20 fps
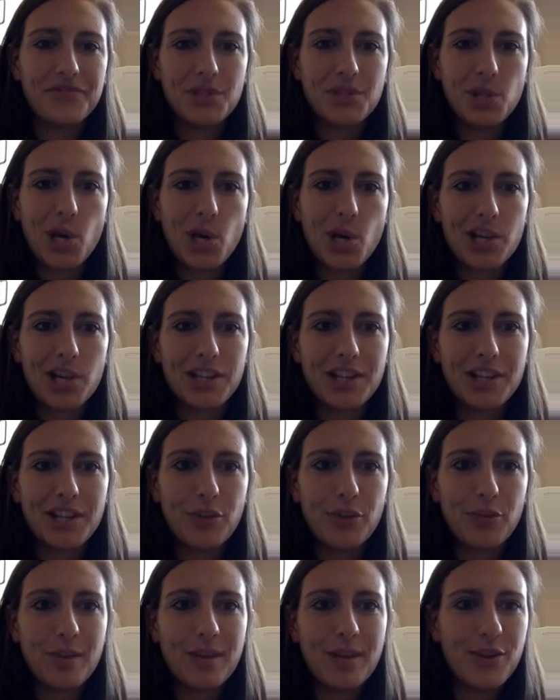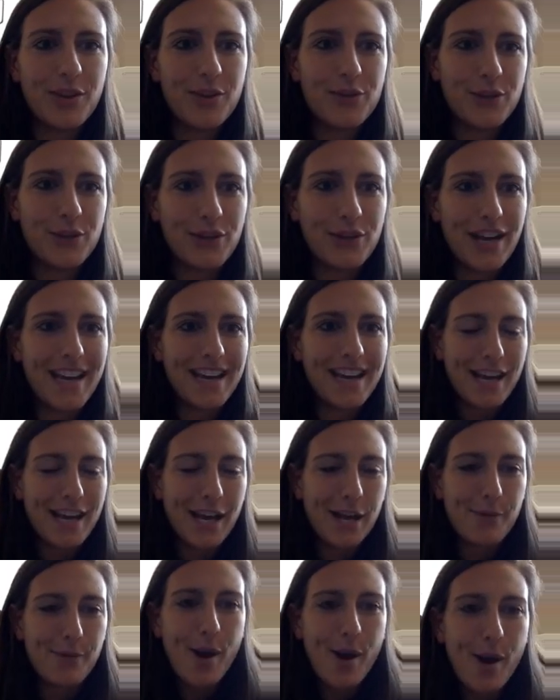talk a little bit over your head,
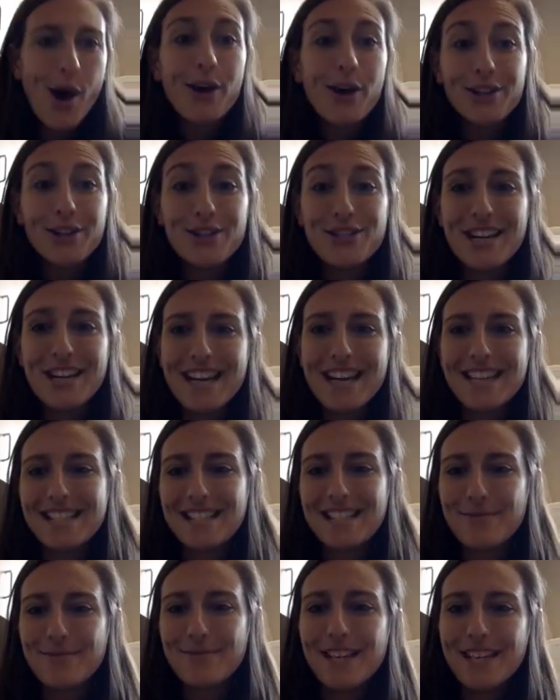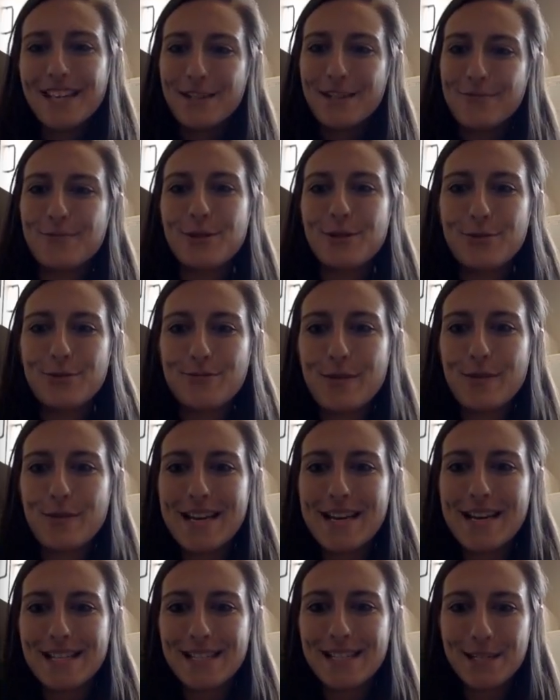I apologize. I'm doing my
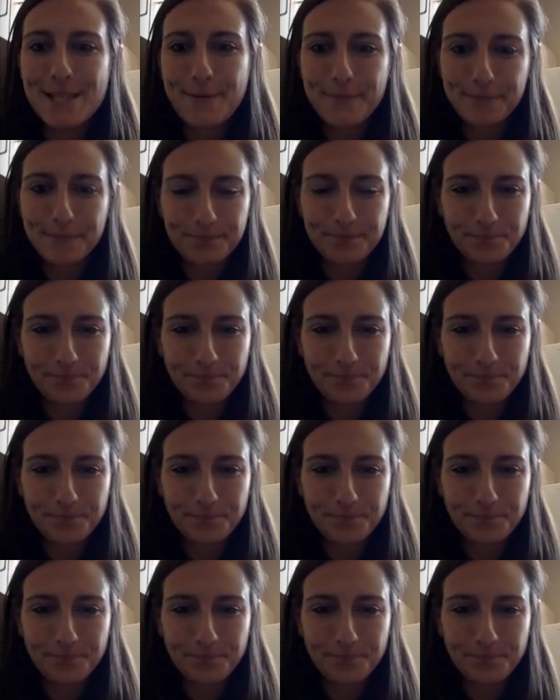best.